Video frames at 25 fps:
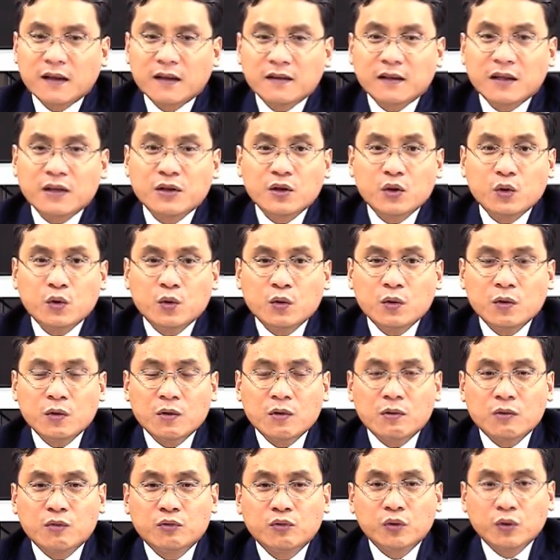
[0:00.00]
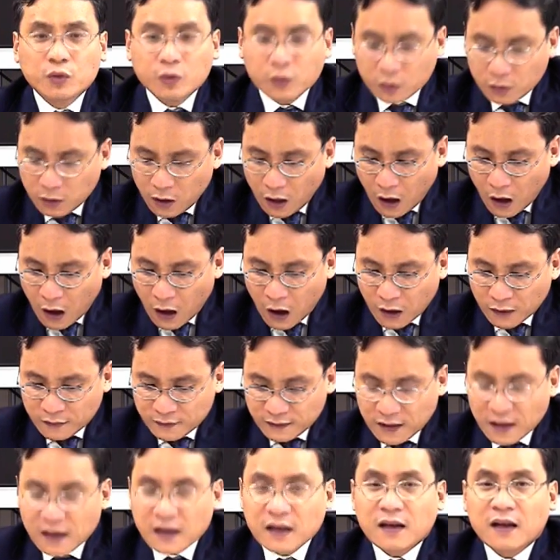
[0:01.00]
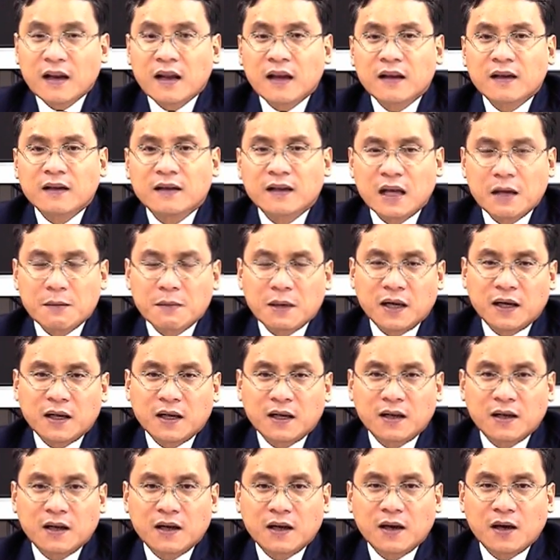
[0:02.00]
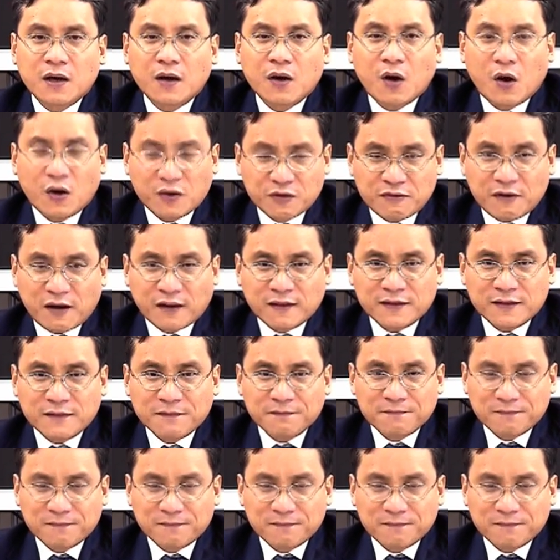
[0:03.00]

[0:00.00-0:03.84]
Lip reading: the new rule on labor contract.